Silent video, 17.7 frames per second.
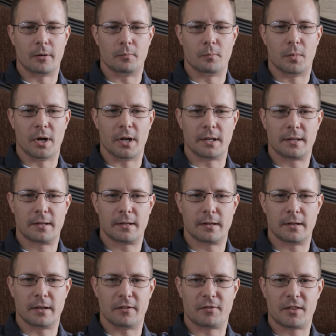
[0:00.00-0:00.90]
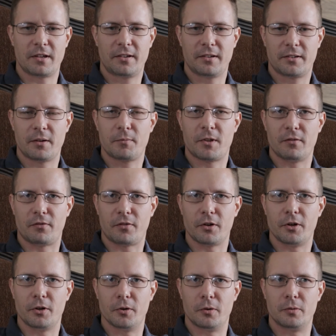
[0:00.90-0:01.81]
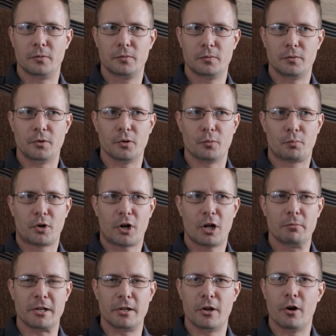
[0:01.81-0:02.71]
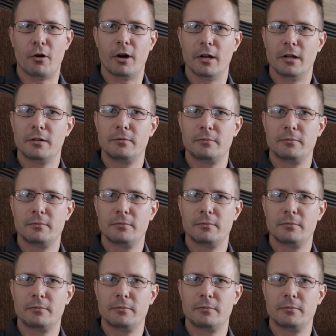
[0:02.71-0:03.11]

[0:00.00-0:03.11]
But if this is something for you, you'll probably know it